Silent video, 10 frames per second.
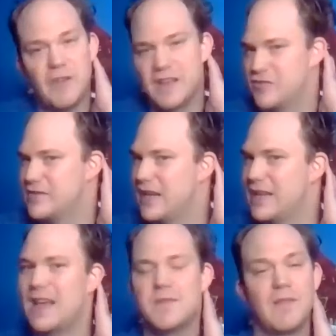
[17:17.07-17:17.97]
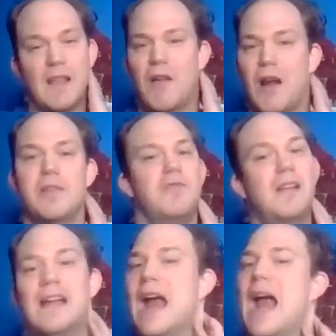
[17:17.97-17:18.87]
professor sitting next to me, like, Rob, you,
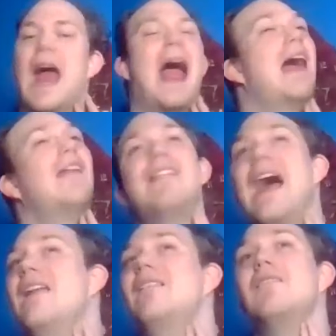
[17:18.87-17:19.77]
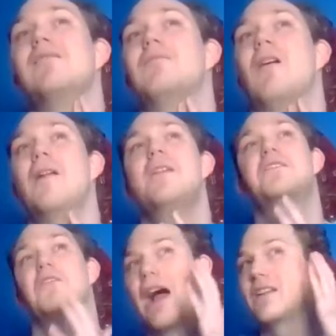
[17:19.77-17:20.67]
and then one of the
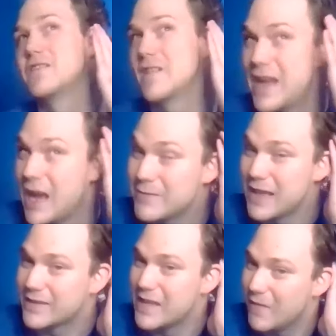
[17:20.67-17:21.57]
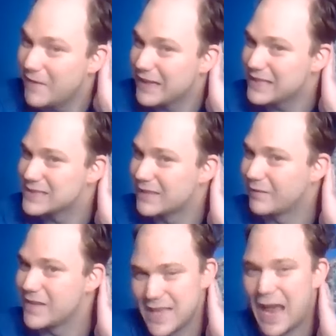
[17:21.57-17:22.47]
directors of campus activities,
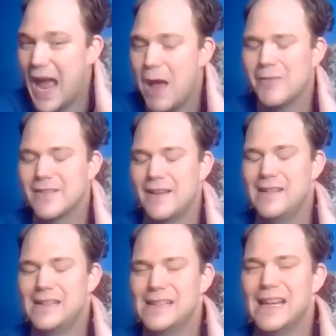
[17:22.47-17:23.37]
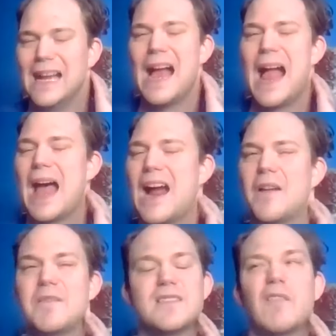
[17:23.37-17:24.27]
Lisa Hamilton, I
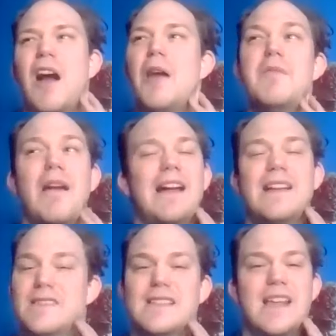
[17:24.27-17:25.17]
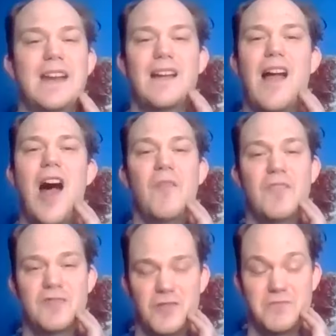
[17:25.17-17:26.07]
got, she's like, Rob, you better get used to sitting in
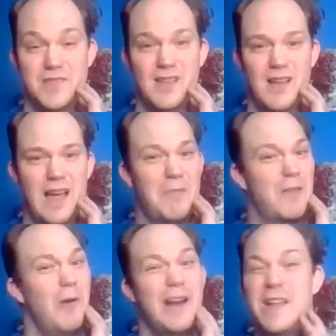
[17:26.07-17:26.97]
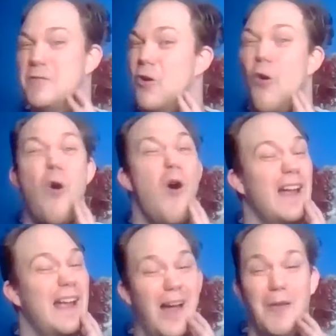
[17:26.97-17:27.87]
conference rooms. And I'm like, what are you
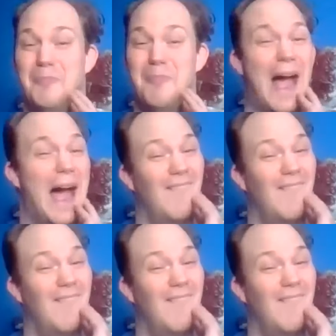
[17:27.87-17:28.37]
talking about?